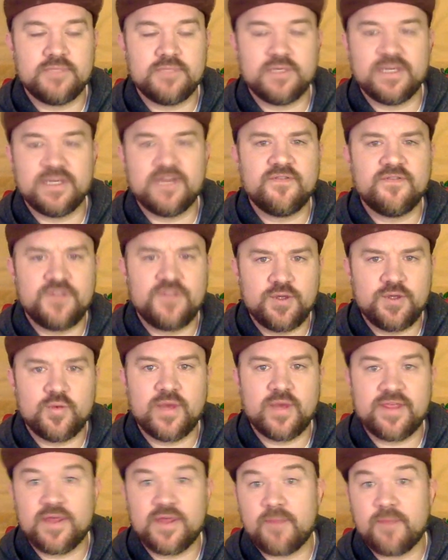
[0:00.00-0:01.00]
interview
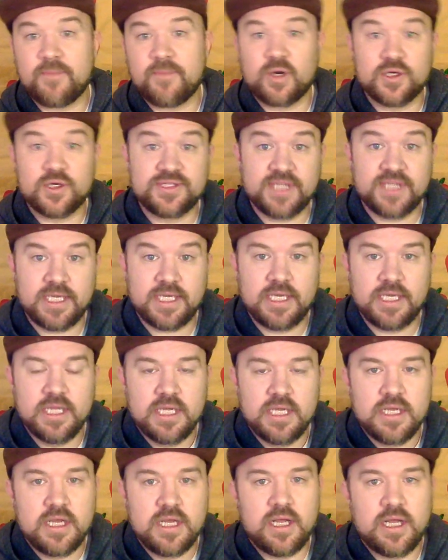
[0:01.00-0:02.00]
with a person,
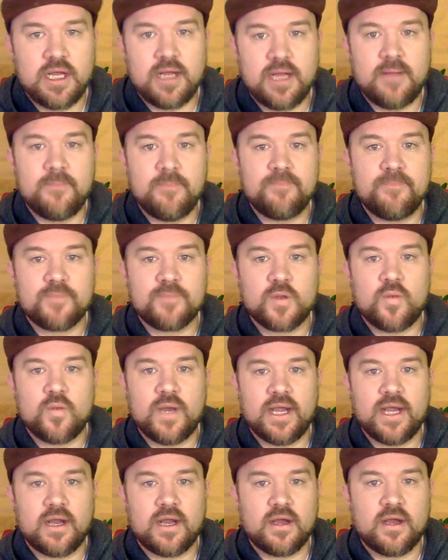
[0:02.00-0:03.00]

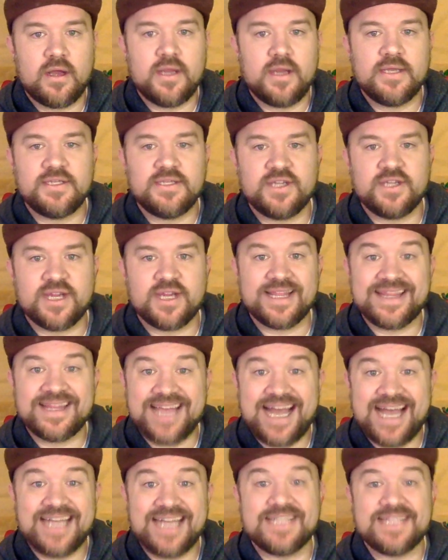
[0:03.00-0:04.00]
where during
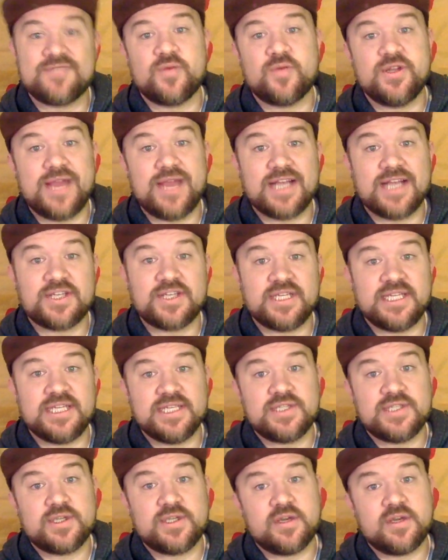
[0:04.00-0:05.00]
that it's where you actually
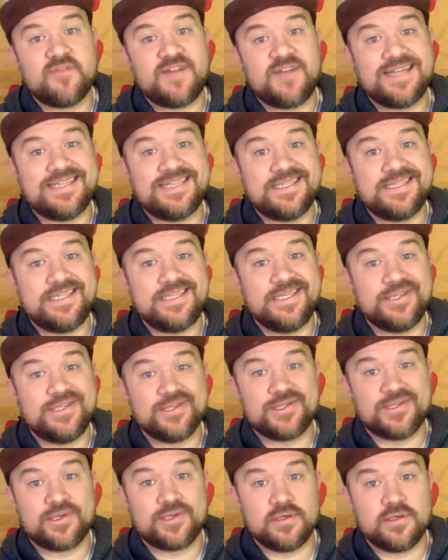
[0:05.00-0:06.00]
get certified to teach a
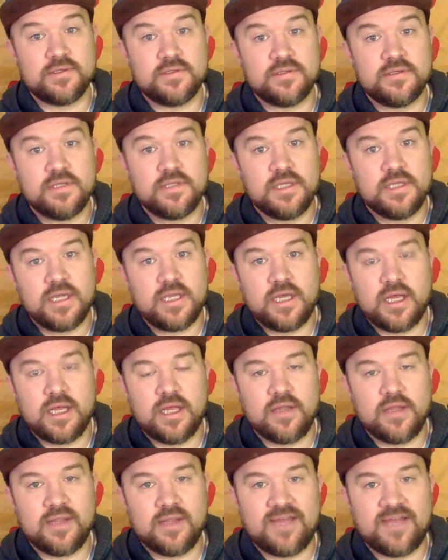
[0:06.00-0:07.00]
certain
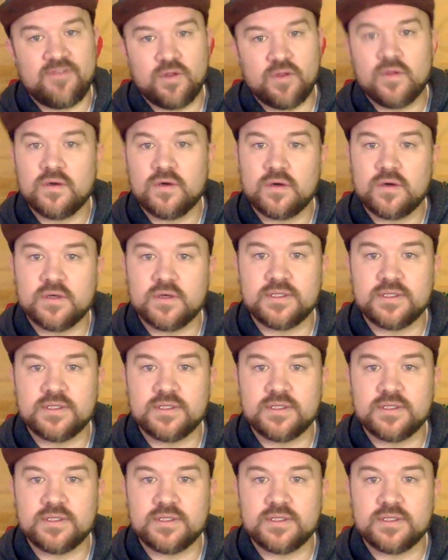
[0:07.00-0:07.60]
level or